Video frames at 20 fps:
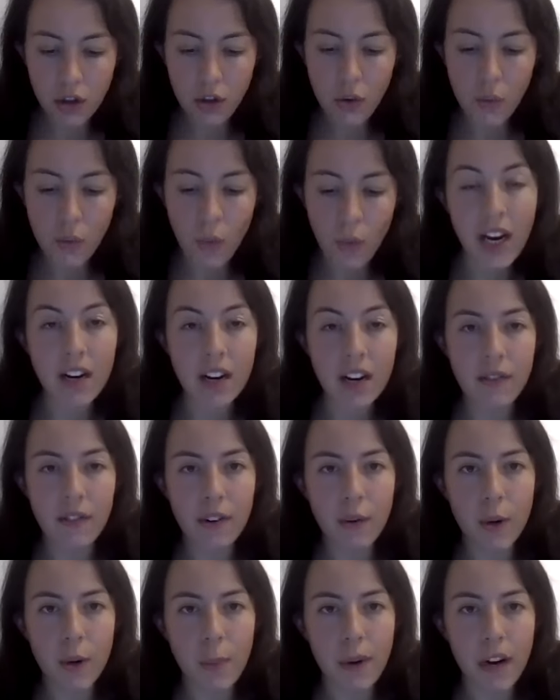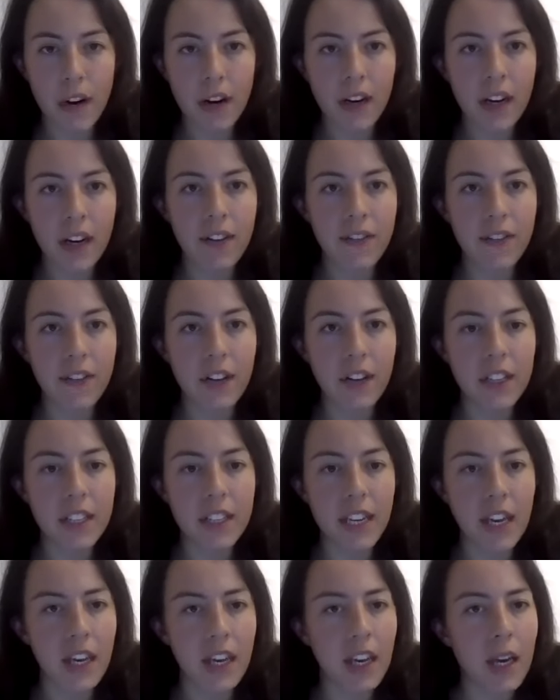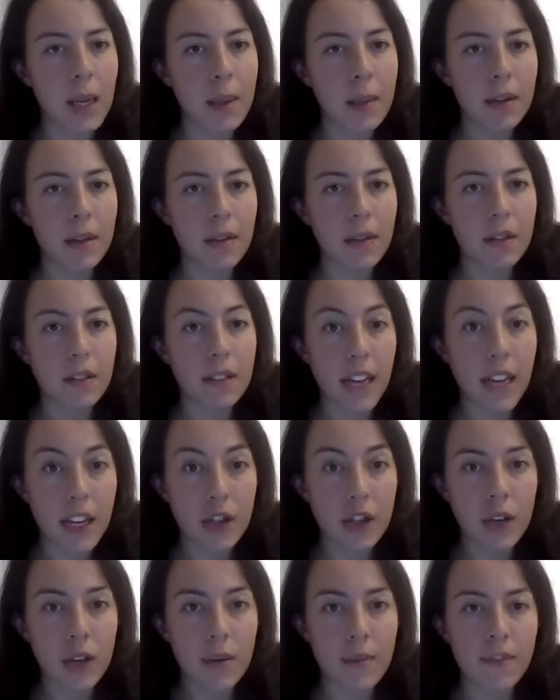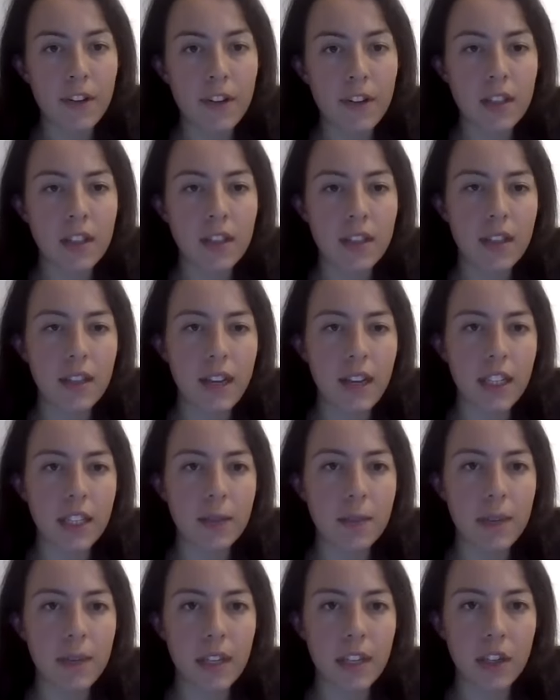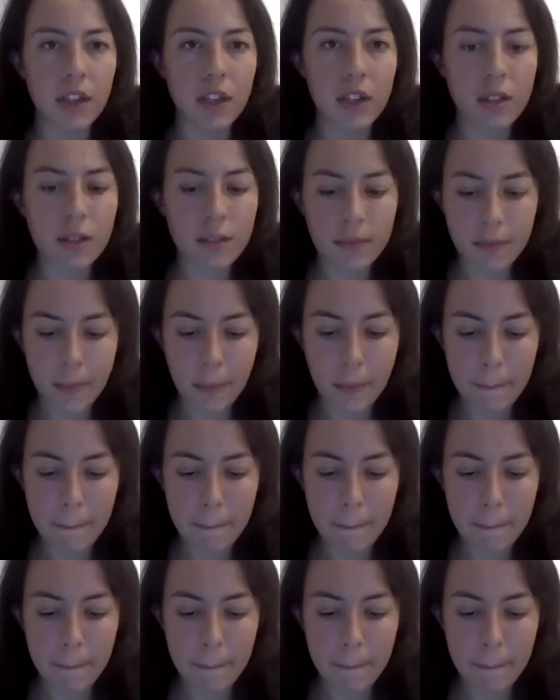you know the weight of your repair kit for a day kit day trip versus an expedition?